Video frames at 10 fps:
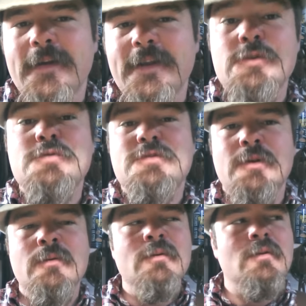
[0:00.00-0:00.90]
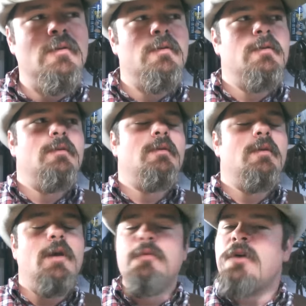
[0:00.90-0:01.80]
It used to.
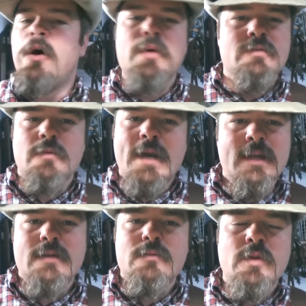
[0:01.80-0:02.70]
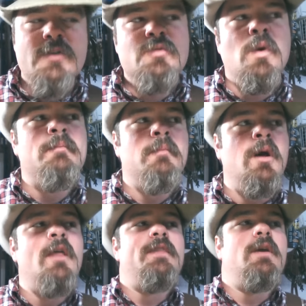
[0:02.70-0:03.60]
It was always raining. Well, there's one
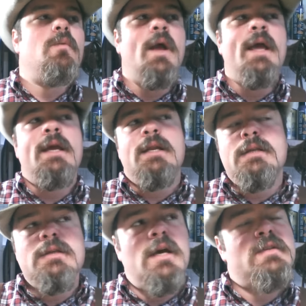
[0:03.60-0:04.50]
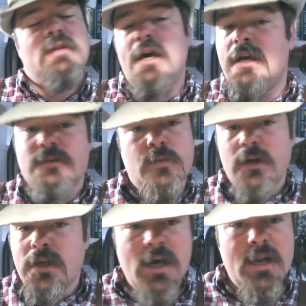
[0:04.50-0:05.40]
month it rained, I swear
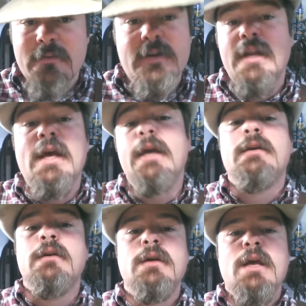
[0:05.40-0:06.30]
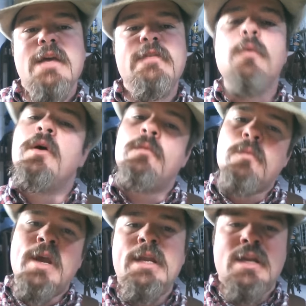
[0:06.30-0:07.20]
to God, every day. If it wasn't
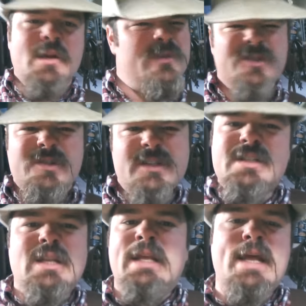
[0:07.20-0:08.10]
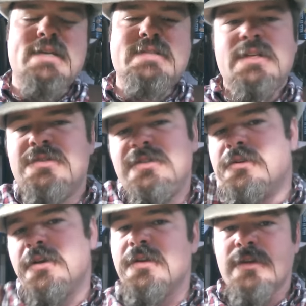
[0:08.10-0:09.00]
raining, it was drizzly and nasty, you
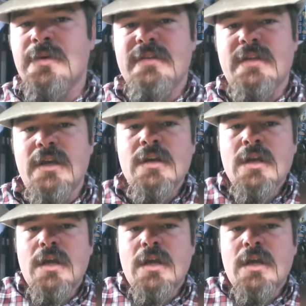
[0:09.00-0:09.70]
still couldn't do anything.